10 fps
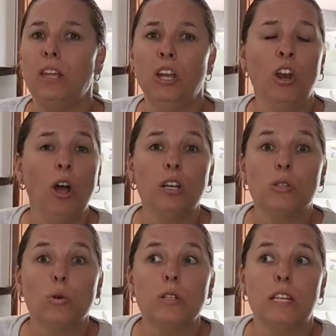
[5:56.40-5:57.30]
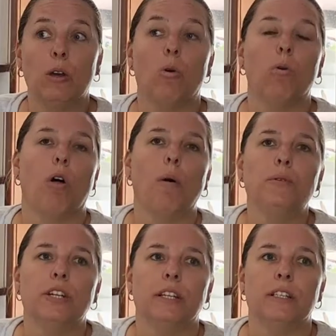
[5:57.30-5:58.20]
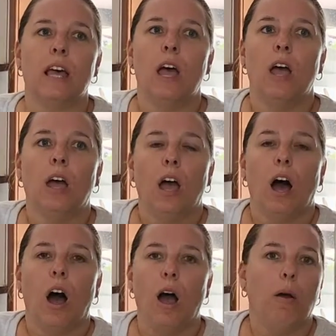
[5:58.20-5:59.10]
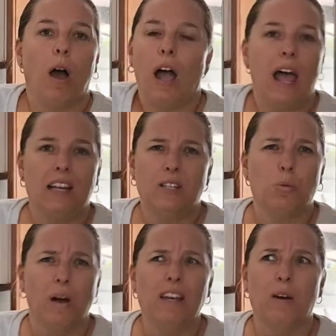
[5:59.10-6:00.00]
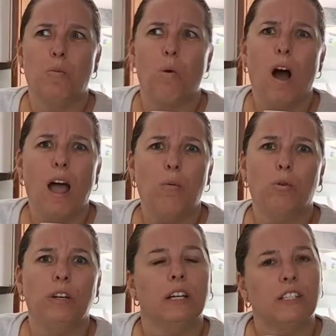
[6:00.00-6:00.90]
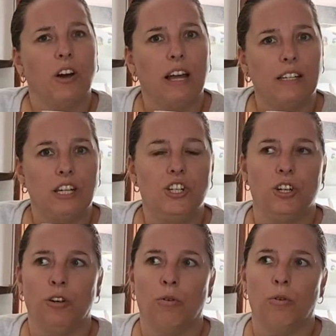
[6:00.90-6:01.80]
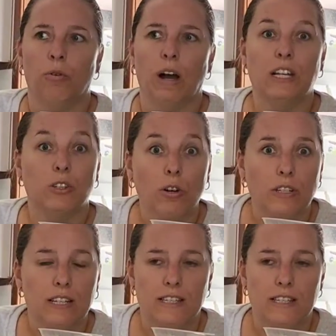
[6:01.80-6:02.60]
you know, exhausting all options. I had to wonder, why wouldn't a dietitian or a doctor